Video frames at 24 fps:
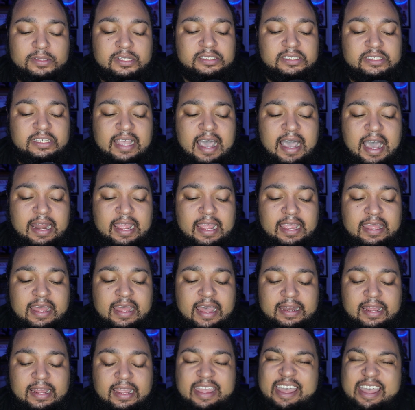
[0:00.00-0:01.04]
to see how they
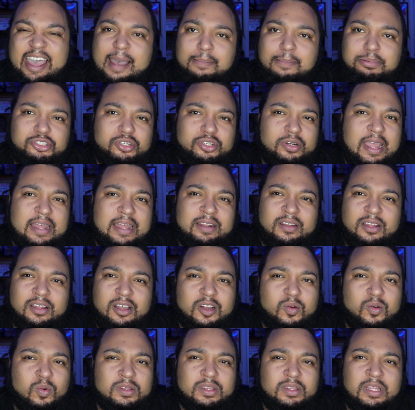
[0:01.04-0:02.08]
kind of capture that
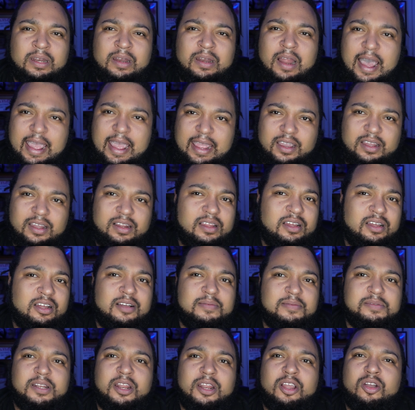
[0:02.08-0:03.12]
look with the
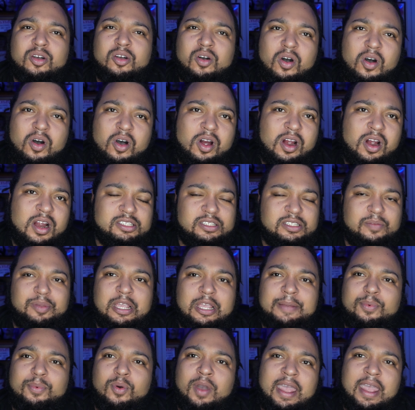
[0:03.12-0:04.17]
nightclubs and the cars and
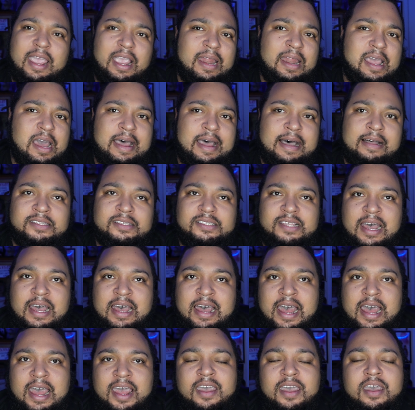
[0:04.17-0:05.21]
people hanging out
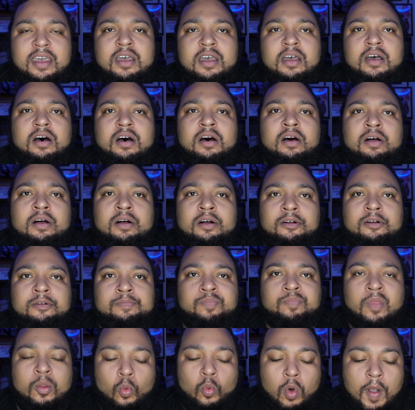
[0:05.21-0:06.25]
outside.
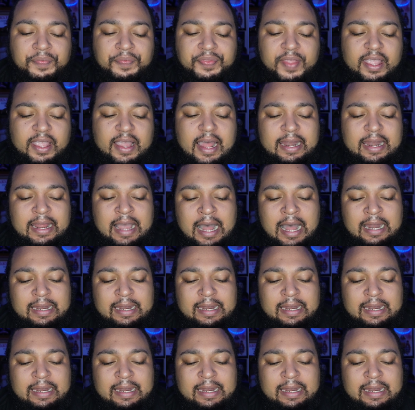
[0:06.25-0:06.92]
One thing I